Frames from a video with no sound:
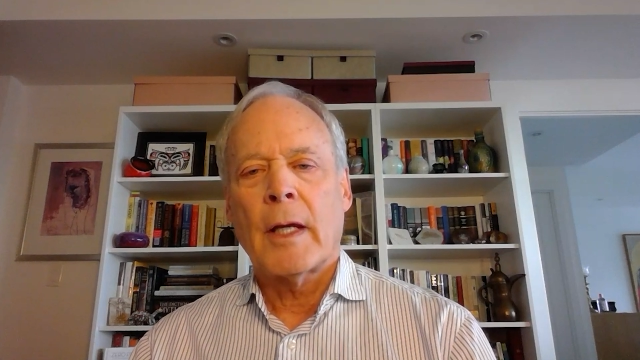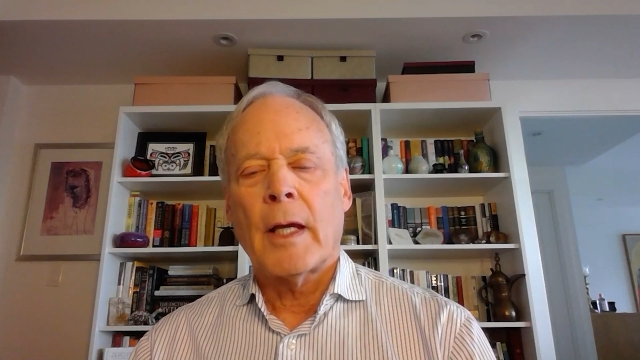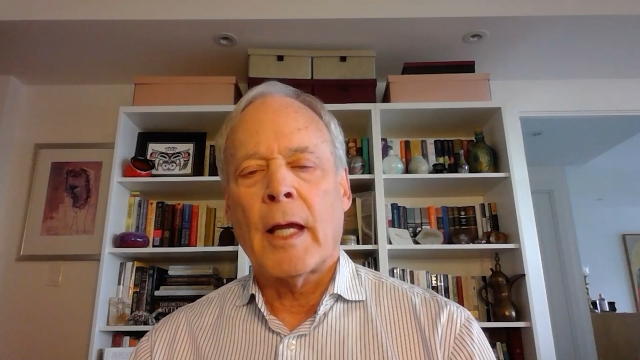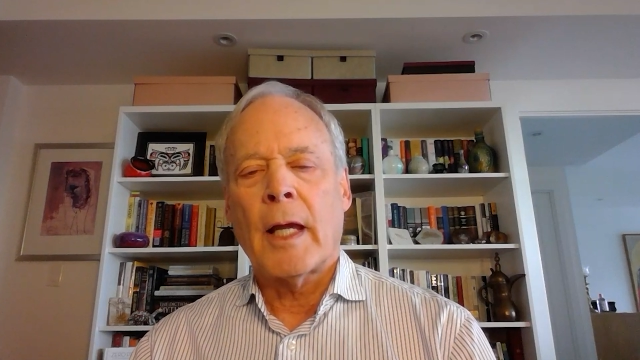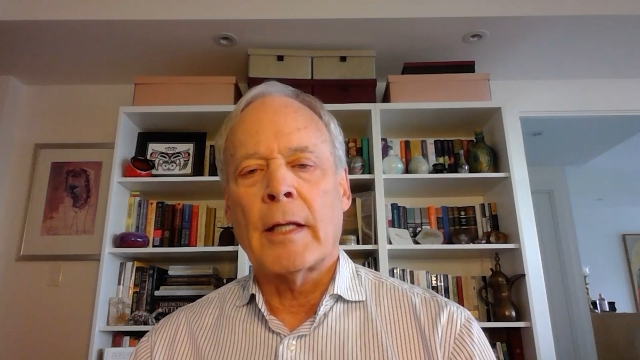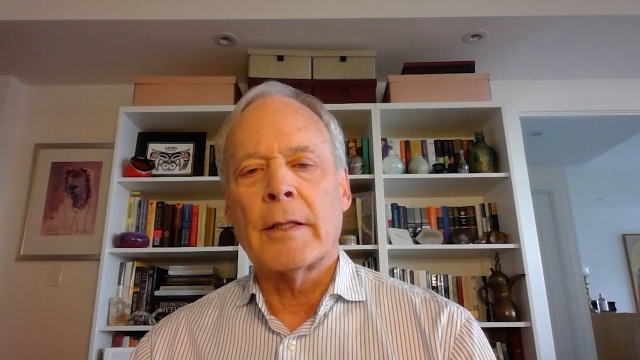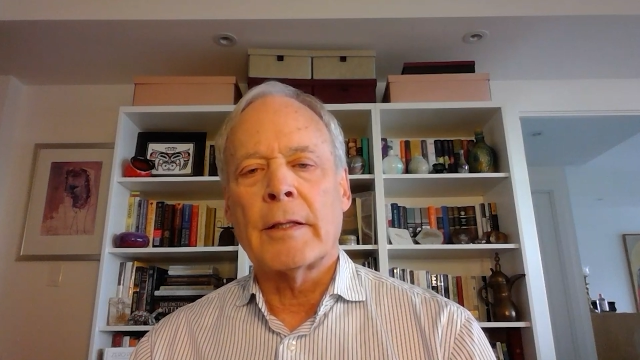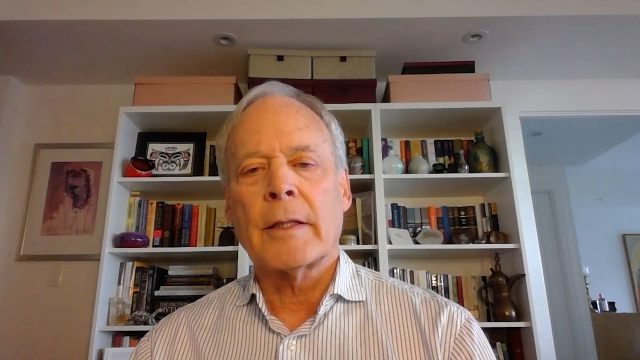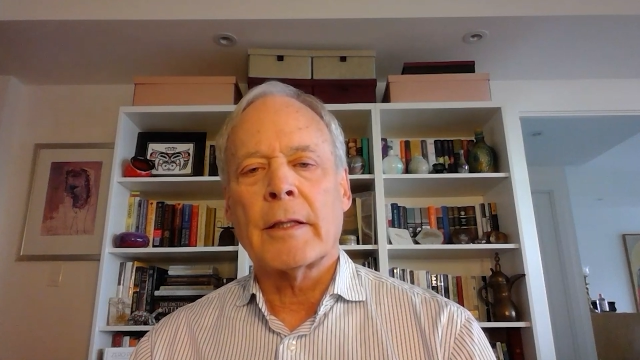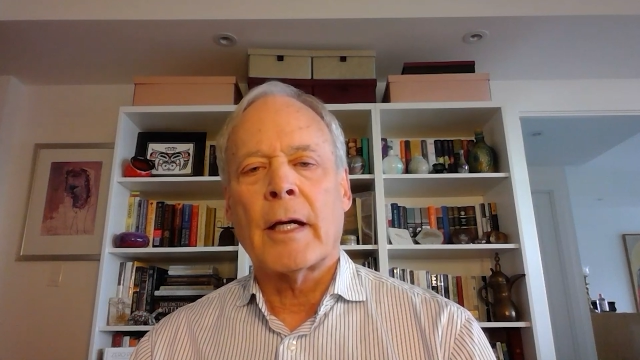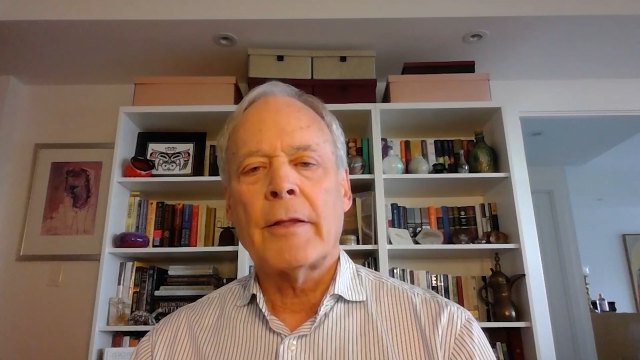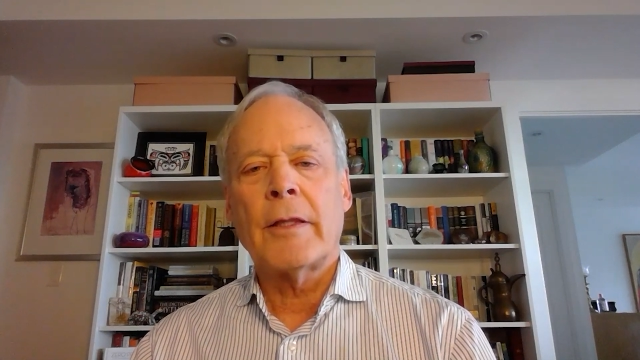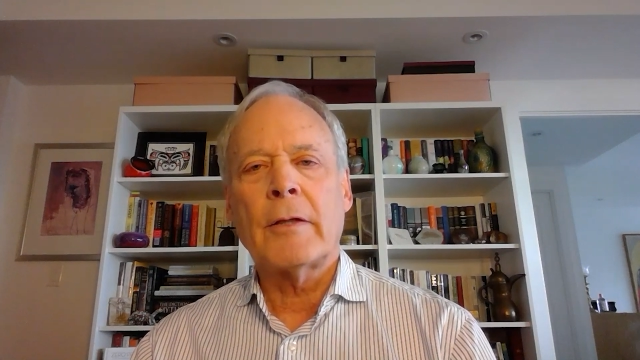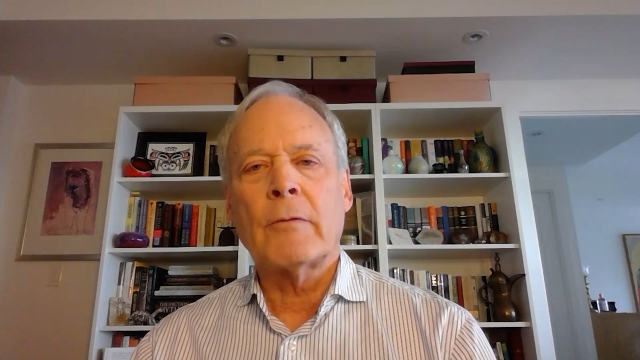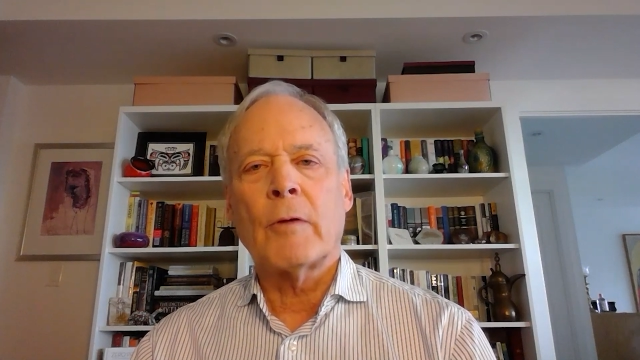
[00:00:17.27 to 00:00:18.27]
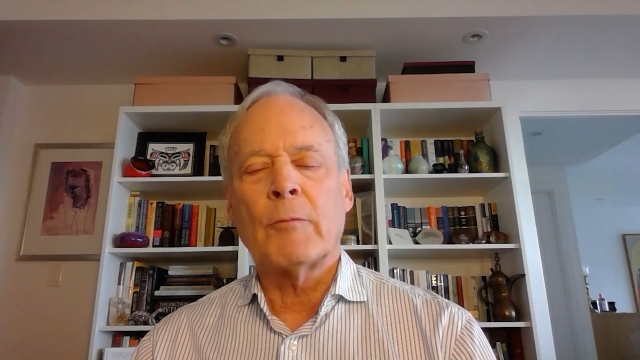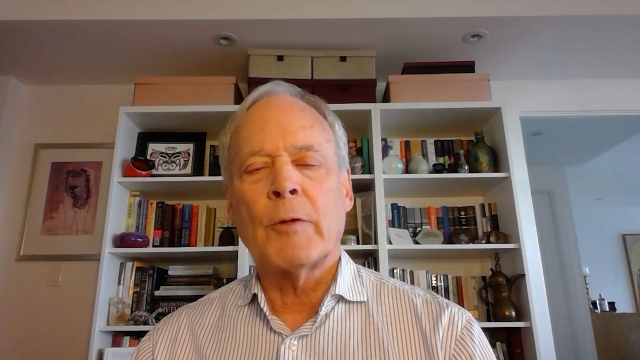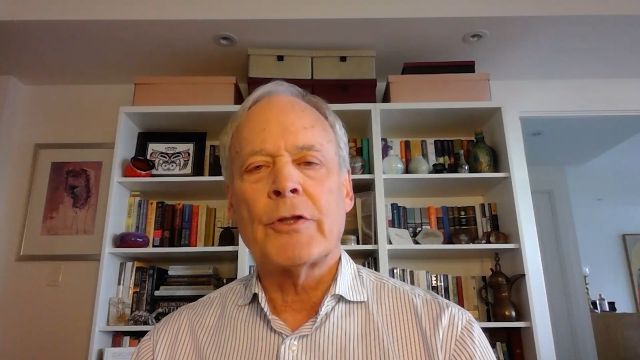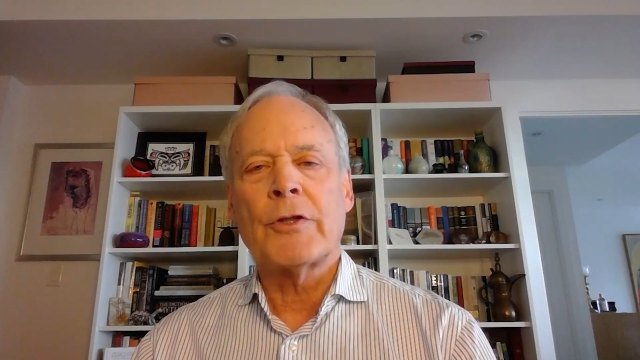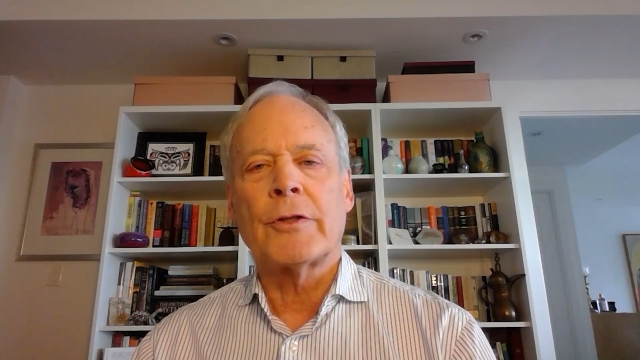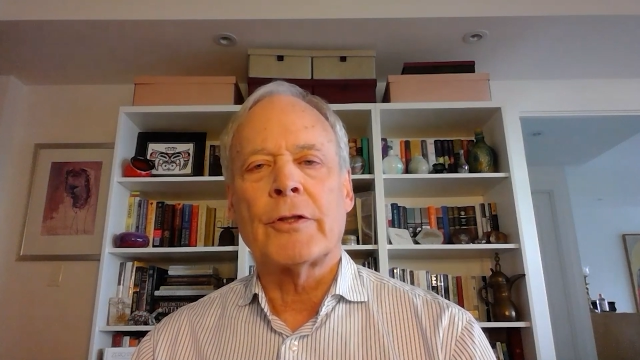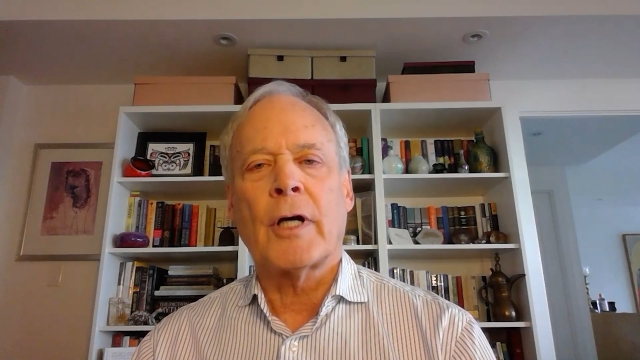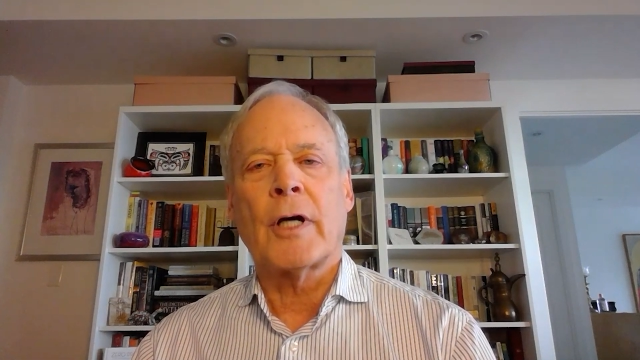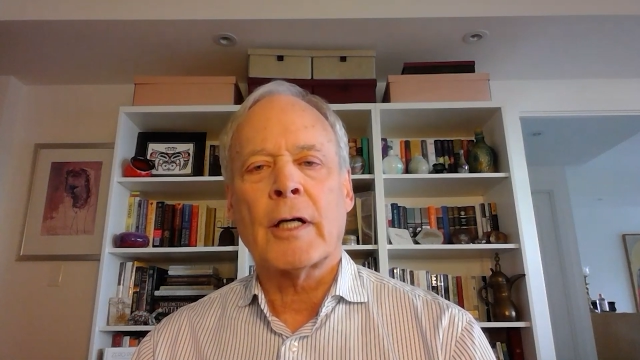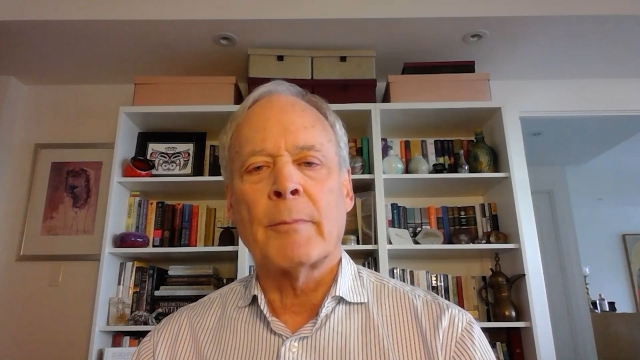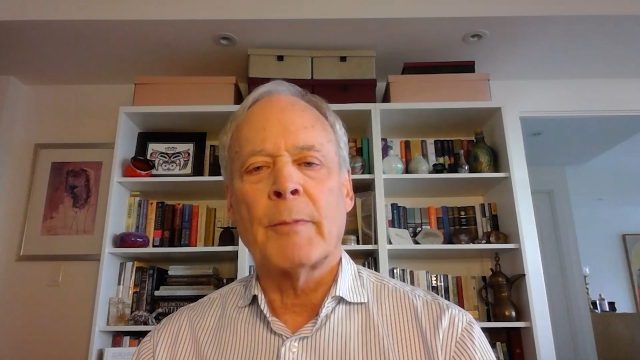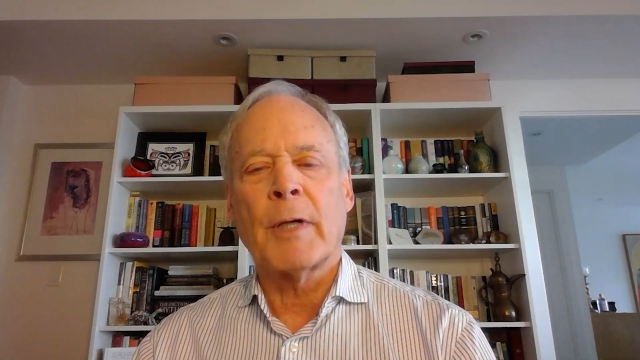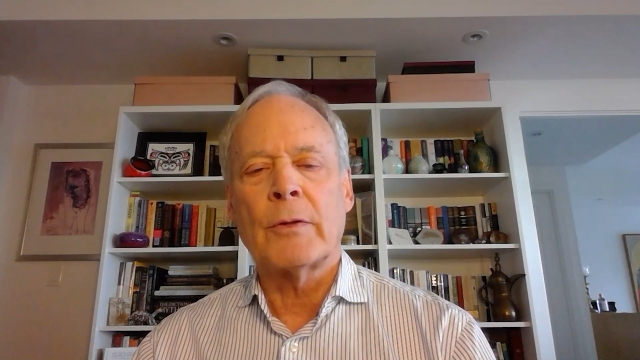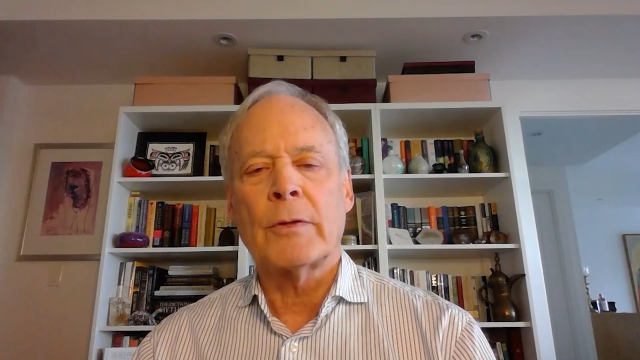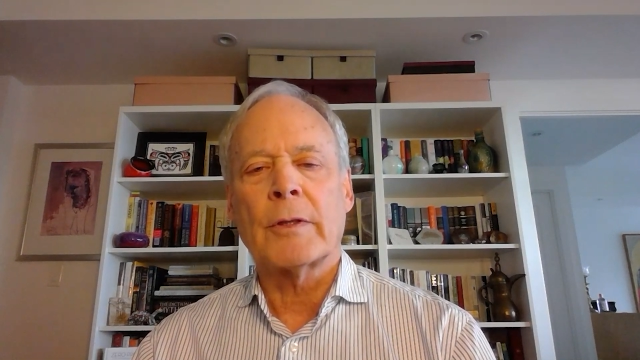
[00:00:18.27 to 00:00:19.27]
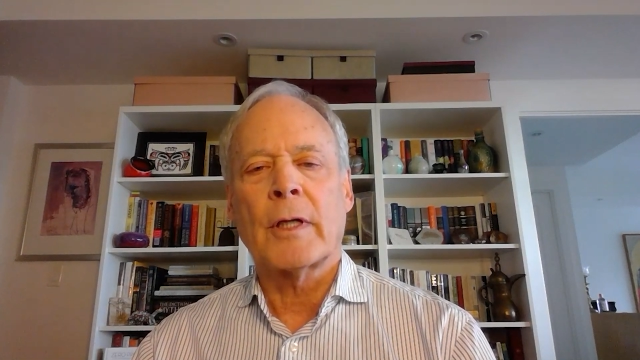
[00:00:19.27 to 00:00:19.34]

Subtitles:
And I think what we should talk about